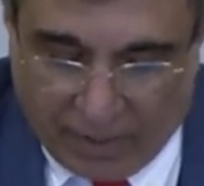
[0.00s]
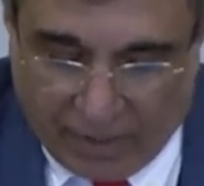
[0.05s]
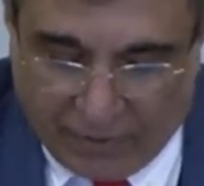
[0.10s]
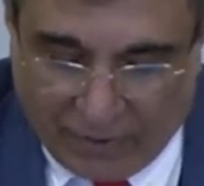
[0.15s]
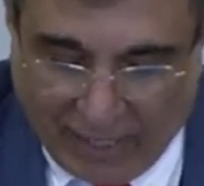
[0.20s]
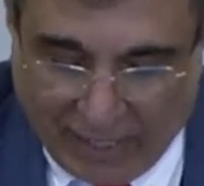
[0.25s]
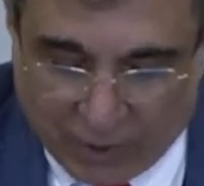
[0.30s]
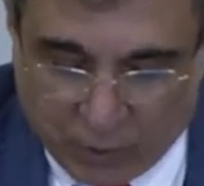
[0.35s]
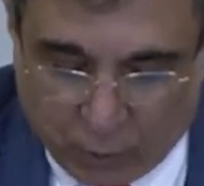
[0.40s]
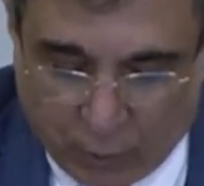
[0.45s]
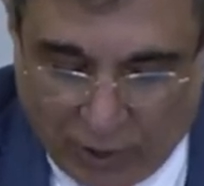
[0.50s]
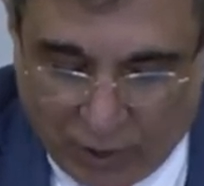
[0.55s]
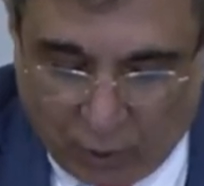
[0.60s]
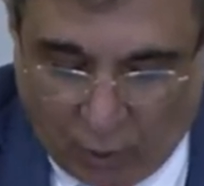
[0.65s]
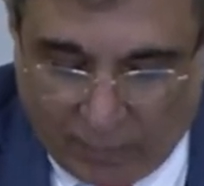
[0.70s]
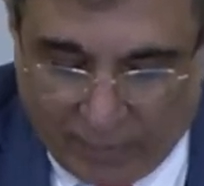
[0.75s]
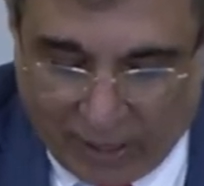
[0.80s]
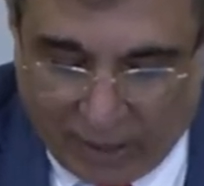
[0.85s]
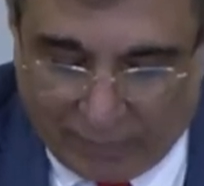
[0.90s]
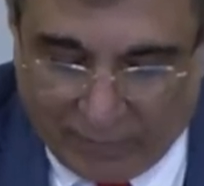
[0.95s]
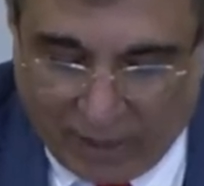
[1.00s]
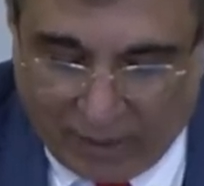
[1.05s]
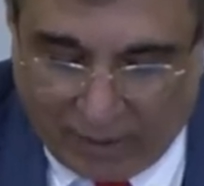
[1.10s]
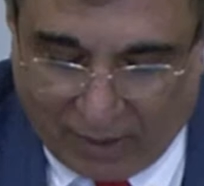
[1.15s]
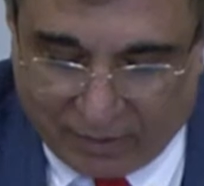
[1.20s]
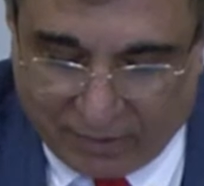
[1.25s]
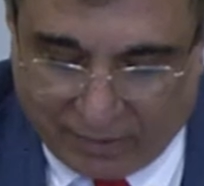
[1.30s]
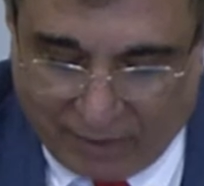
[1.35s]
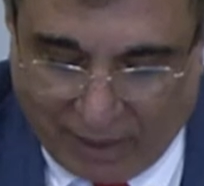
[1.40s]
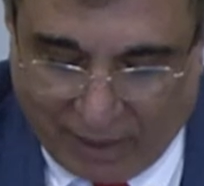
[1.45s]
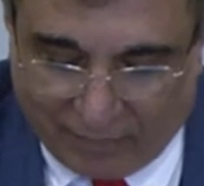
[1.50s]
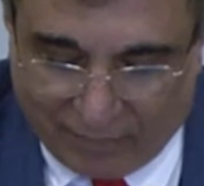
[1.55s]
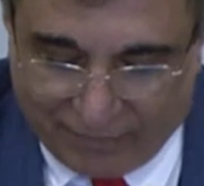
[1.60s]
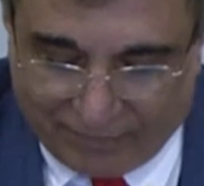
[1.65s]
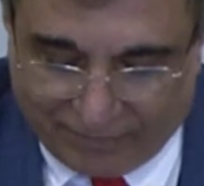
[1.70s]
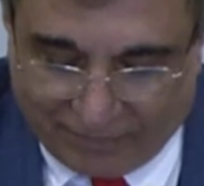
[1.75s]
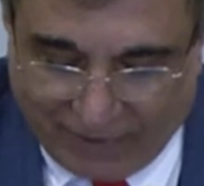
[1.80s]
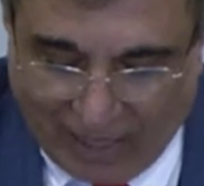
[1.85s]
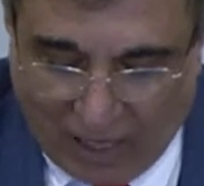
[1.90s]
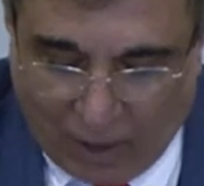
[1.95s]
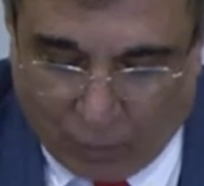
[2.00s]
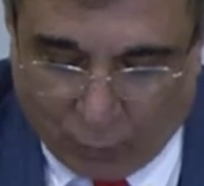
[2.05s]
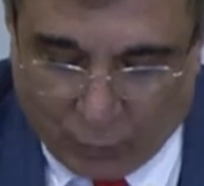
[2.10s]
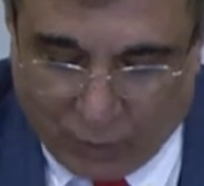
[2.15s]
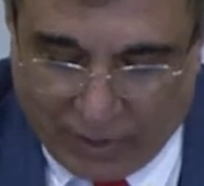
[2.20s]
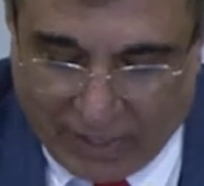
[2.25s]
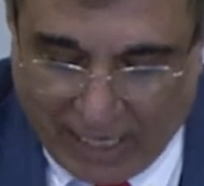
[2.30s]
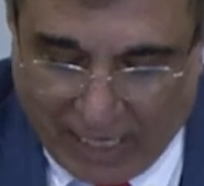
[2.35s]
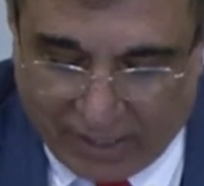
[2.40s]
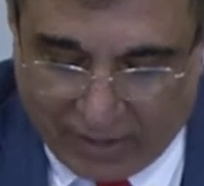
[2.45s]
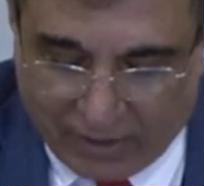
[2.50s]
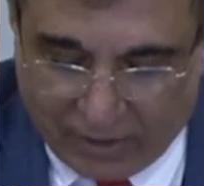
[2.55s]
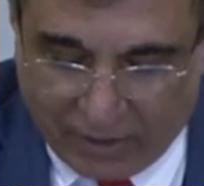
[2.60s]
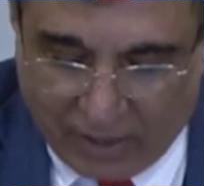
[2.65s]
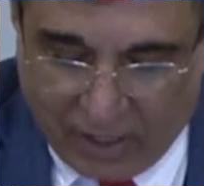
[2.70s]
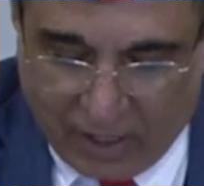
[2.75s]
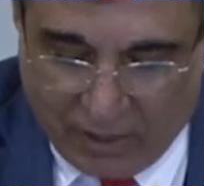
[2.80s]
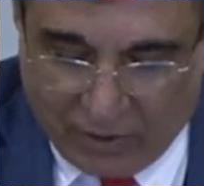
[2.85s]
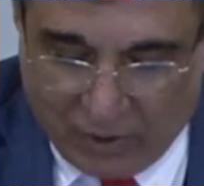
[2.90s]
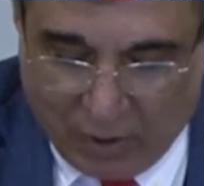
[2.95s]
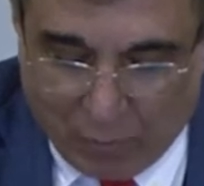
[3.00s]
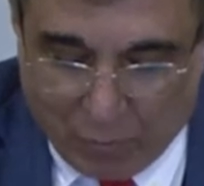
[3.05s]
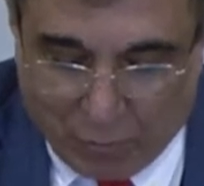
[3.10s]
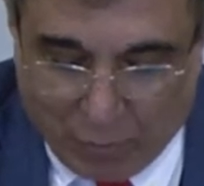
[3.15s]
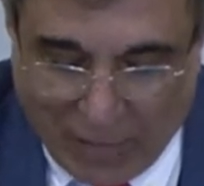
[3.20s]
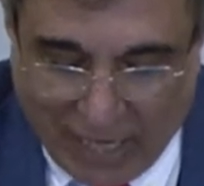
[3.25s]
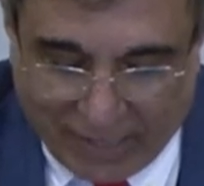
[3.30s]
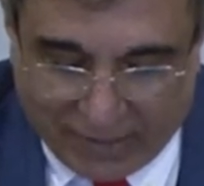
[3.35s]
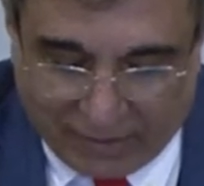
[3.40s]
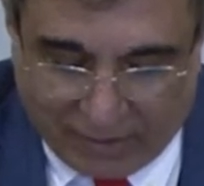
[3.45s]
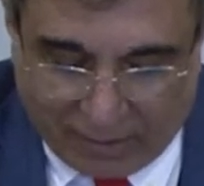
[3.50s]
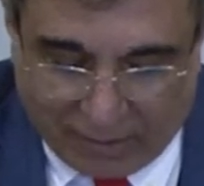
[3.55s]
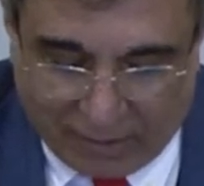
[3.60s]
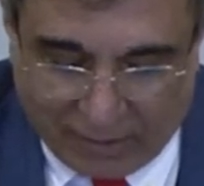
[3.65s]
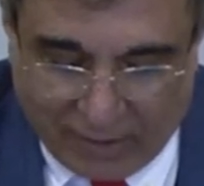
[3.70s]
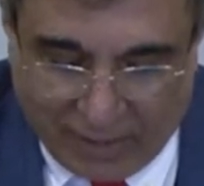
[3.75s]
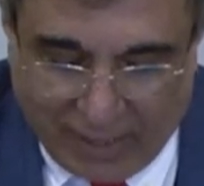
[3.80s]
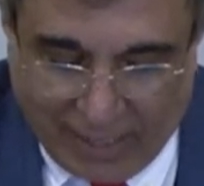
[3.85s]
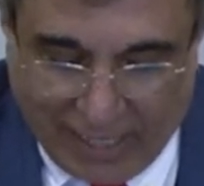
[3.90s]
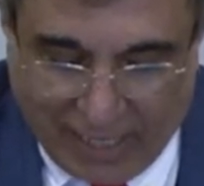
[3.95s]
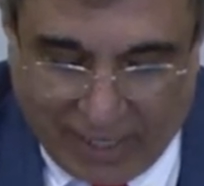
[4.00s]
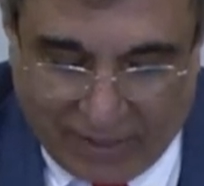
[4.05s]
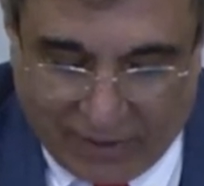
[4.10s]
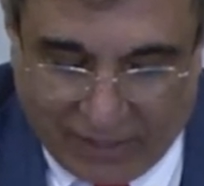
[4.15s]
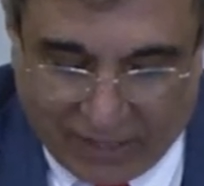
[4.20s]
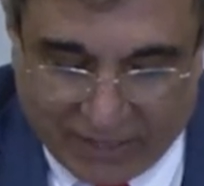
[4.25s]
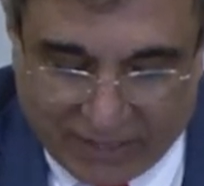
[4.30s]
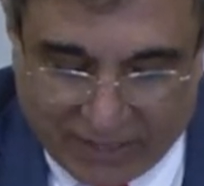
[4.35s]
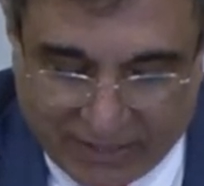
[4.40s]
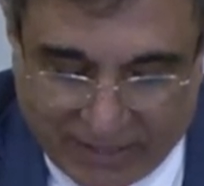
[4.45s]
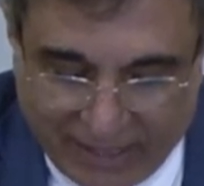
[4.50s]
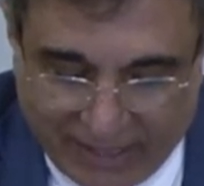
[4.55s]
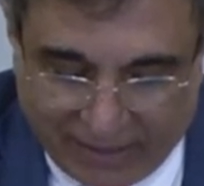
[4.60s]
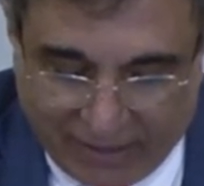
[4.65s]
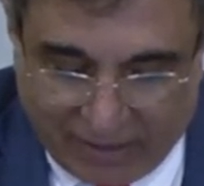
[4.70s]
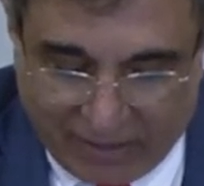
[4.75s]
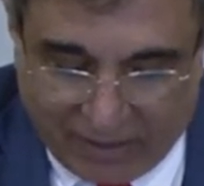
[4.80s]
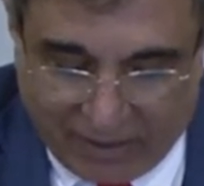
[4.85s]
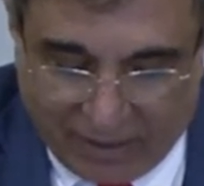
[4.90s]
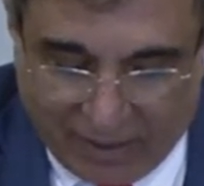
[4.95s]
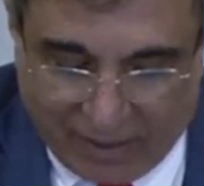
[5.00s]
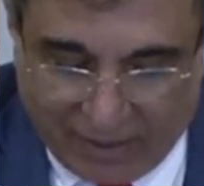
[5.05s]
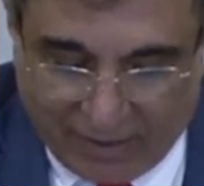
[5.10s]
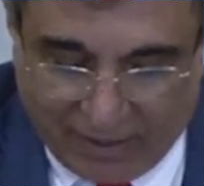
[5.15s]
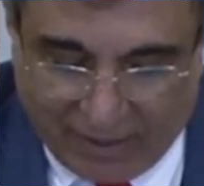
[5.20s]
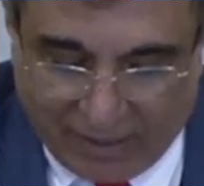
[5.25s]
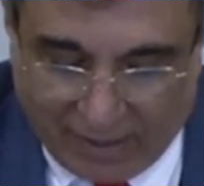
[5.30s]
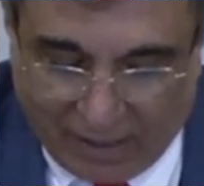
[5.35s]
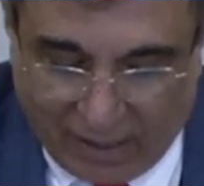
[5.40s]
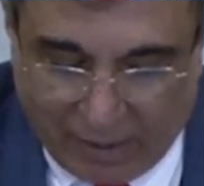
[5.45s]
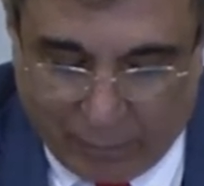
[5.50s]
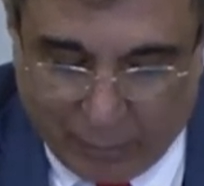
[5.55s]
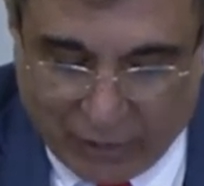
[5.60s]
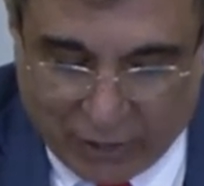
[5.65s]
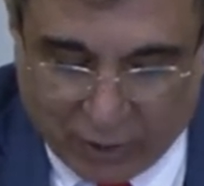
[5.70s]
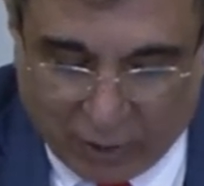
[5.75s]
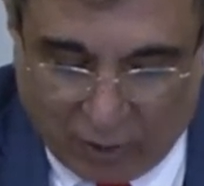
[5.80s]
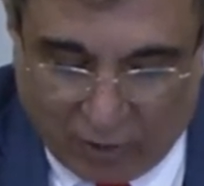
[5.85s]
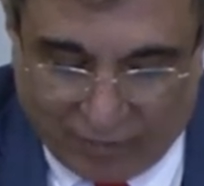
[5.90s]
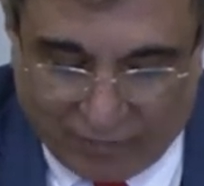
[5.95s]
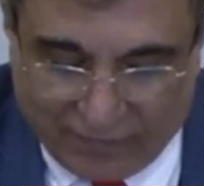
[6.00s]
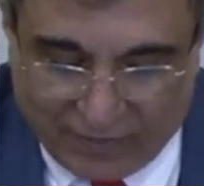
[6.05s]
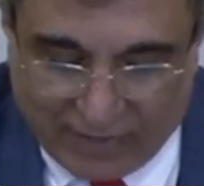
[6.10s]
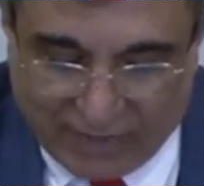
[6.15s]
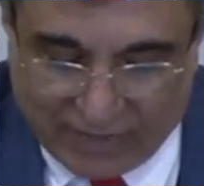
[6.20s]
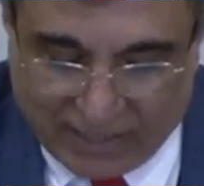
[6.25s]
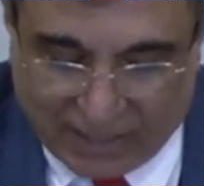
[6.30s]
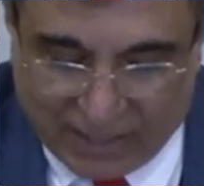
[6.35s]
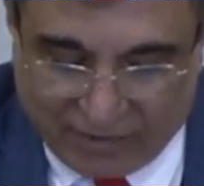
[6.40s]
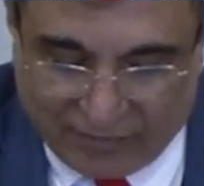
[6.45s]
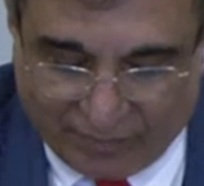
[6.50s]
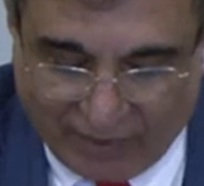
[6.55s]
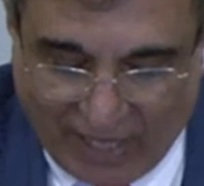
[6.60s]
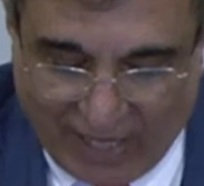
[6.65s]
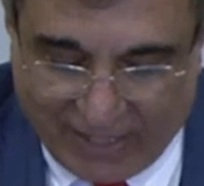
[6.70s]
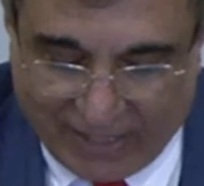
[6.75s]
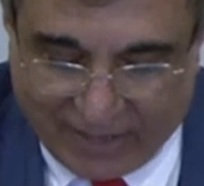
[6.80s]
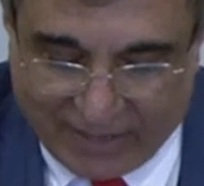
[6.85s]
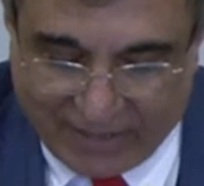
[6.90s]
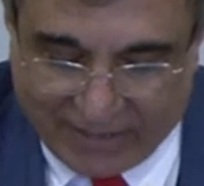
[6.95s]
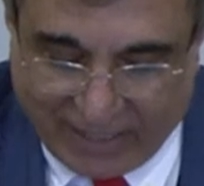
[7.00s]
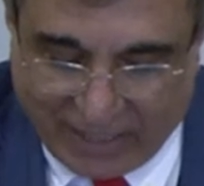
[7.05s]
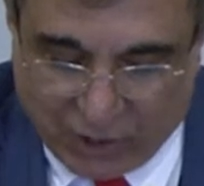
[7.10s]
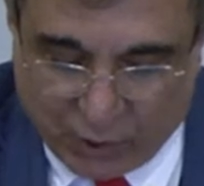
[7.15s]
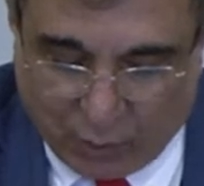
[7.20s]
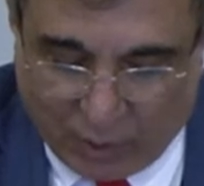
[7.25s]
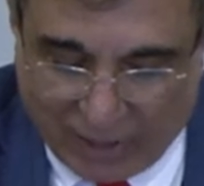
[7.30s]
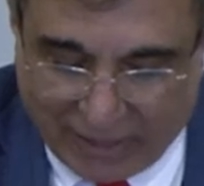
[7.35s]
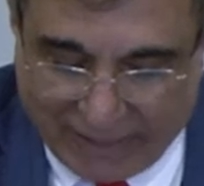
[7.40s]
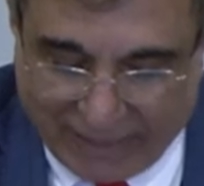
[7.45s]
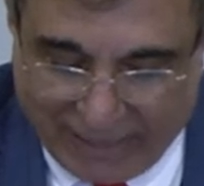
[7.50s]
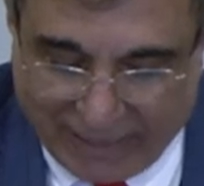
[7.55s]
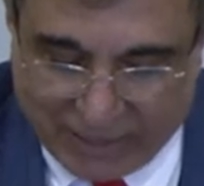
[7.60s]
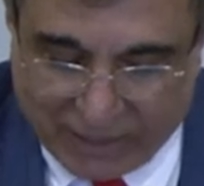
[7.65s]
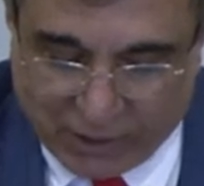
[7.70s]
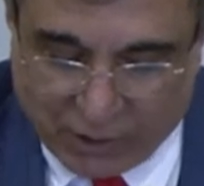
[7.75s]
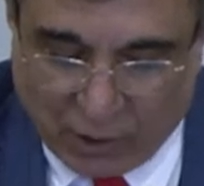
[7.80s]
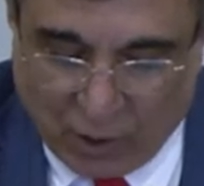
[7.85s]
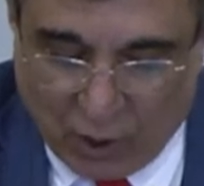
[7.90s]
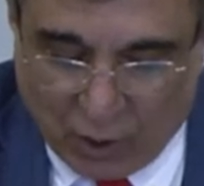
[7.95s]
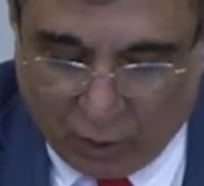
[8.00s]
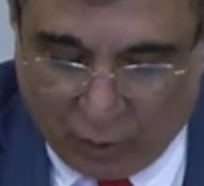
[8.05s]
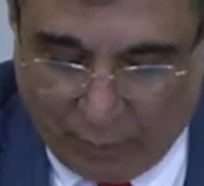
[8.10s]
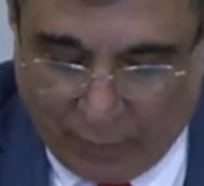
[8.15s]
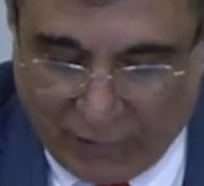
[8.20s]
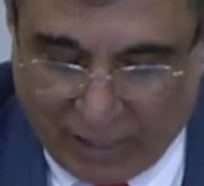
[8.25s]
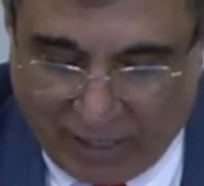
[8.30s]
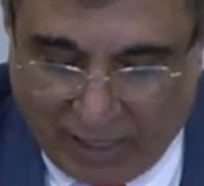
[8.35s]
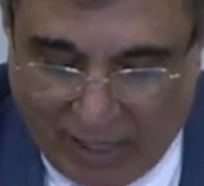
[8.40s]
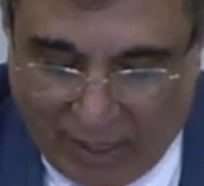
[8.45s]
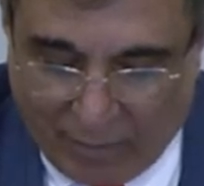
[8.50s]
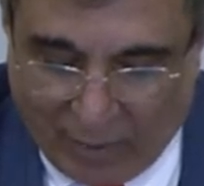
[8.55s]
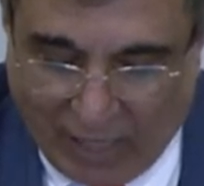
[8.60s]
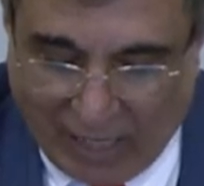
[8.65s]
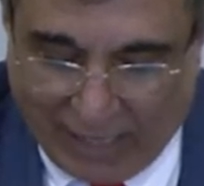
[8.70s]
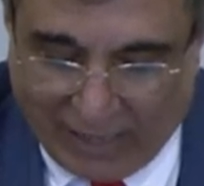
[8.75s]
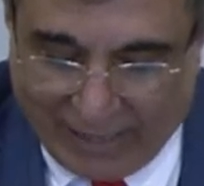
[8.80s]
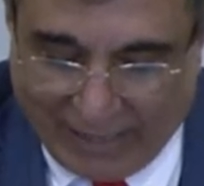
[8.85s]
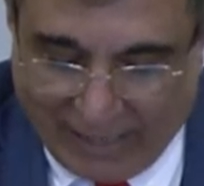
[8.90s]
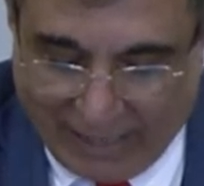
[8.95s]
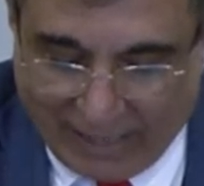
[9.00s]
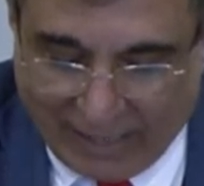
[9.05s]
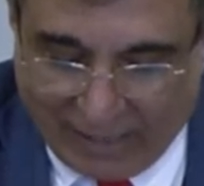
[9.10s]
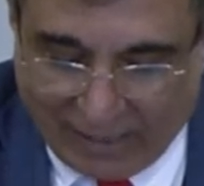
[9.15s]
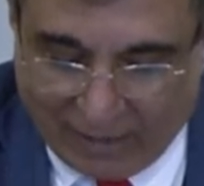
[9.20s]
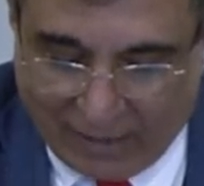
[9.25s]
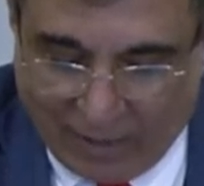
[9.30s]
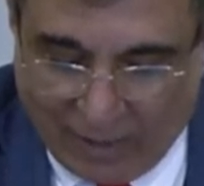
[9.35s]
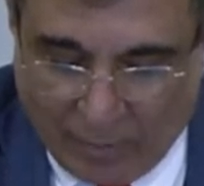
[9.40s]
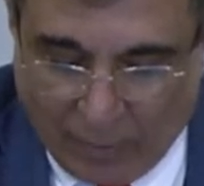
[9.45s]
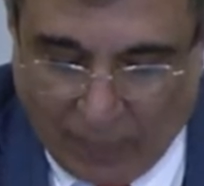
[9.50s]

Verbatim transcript: that when Omar ibn al-Khattab found that the matter had exceeded the limit of satisfying sexual needs to become a legal